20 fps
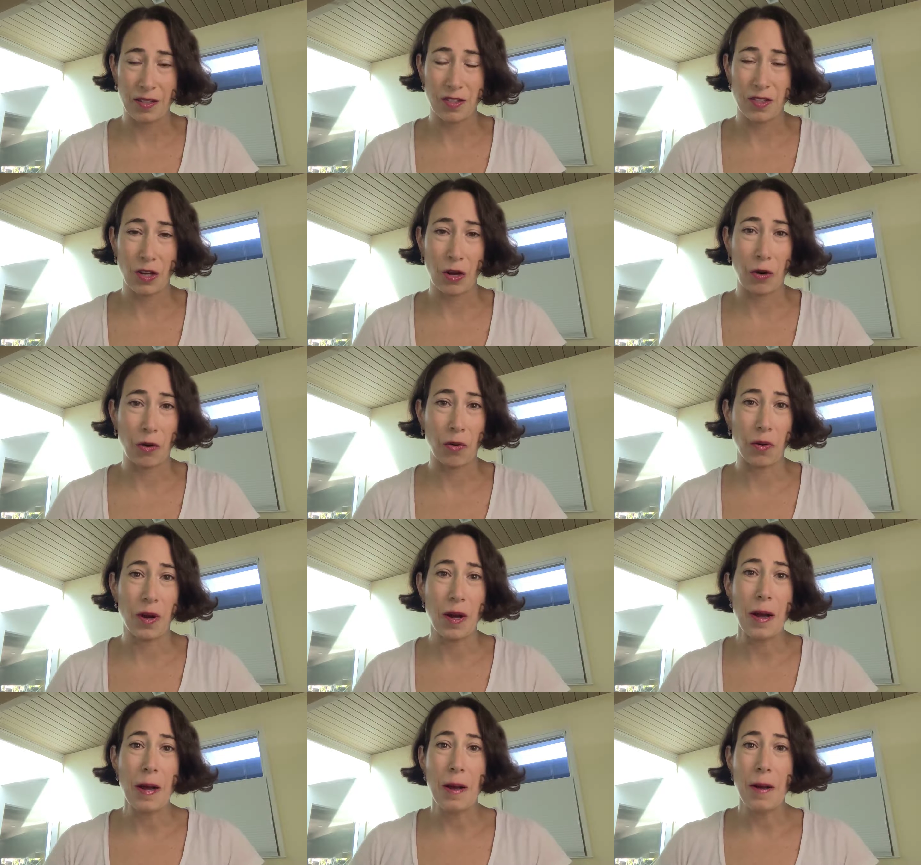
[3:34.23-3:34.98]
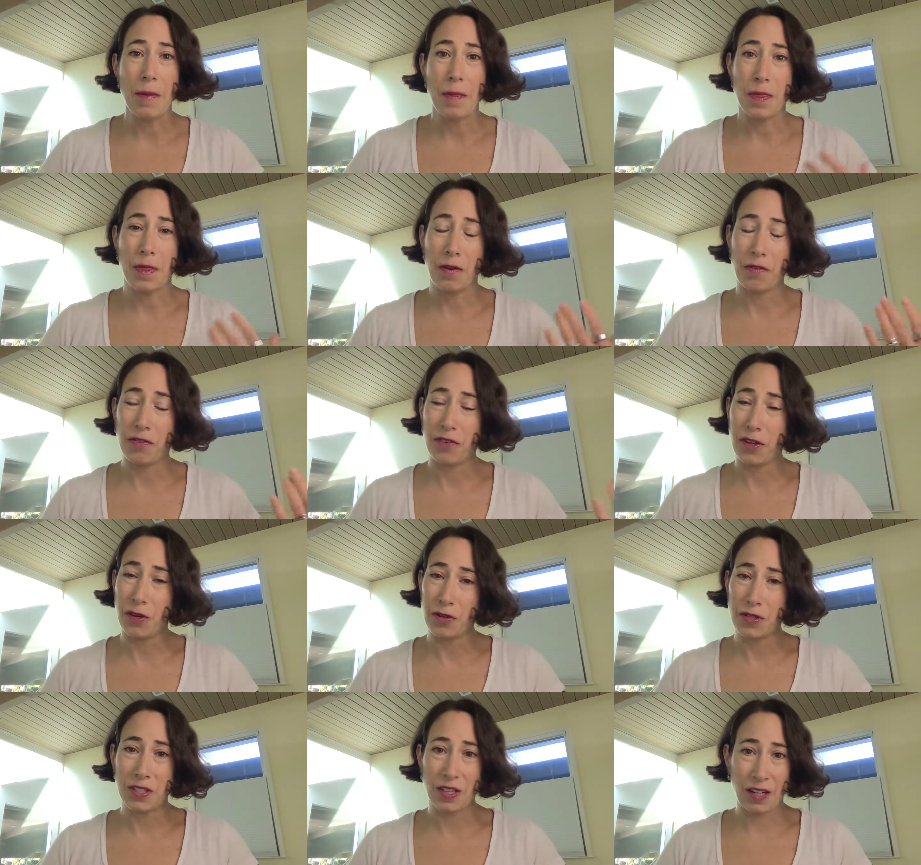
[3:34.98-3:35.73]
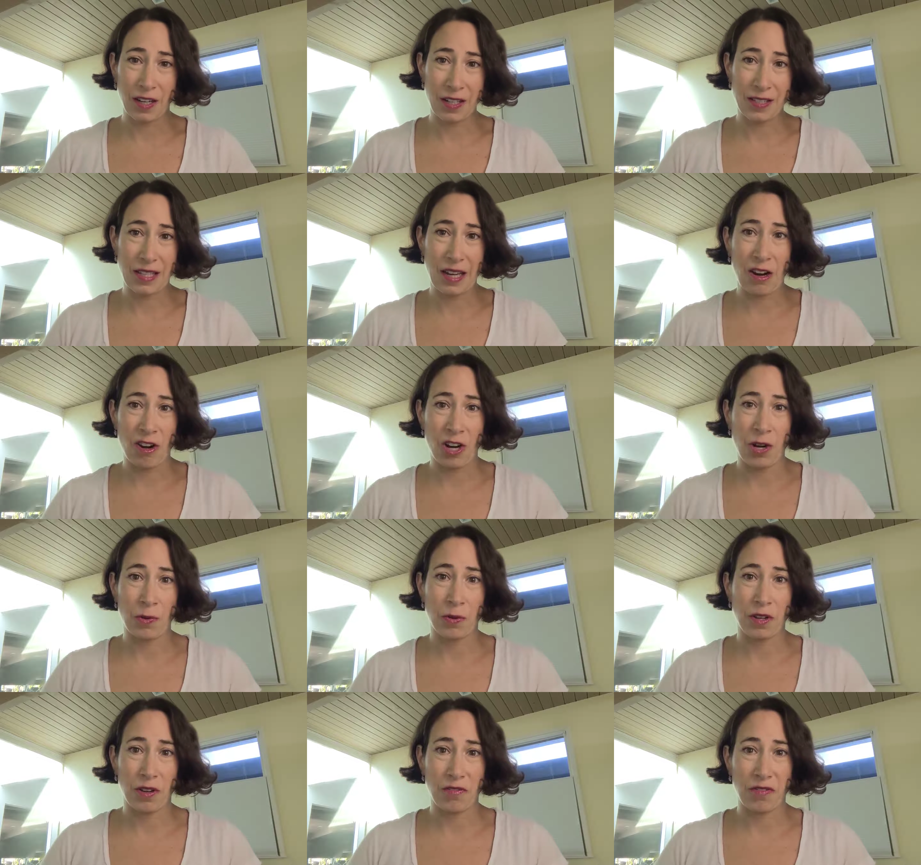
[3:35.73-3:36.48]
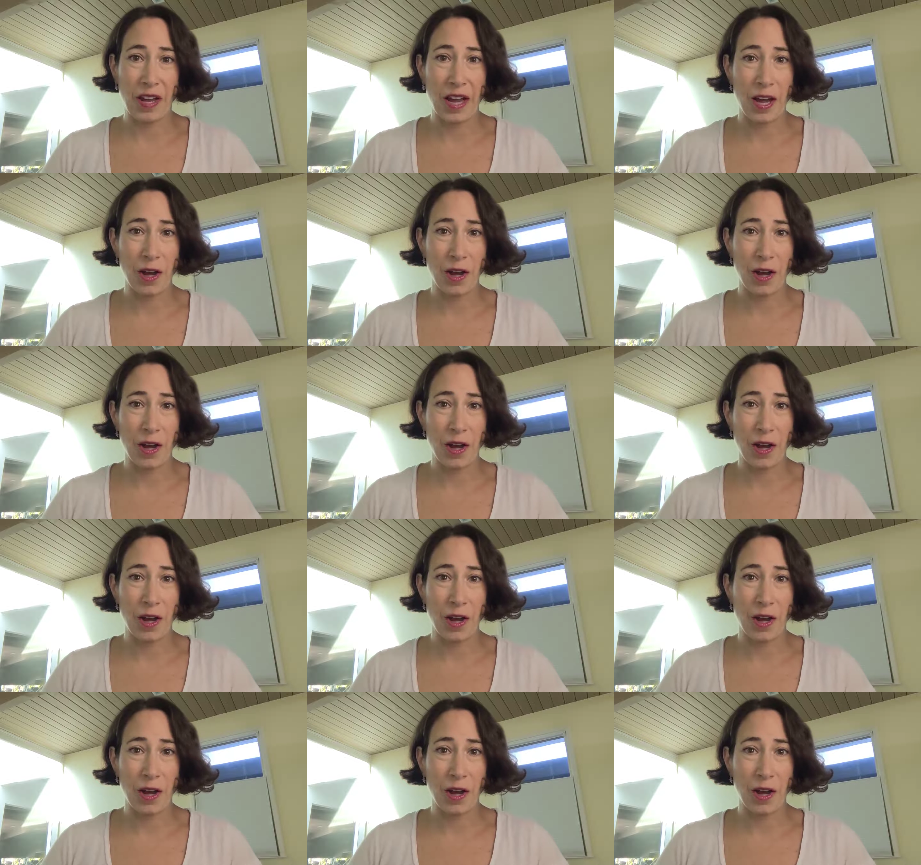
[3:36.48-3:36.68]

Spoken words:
So the few studies they are able to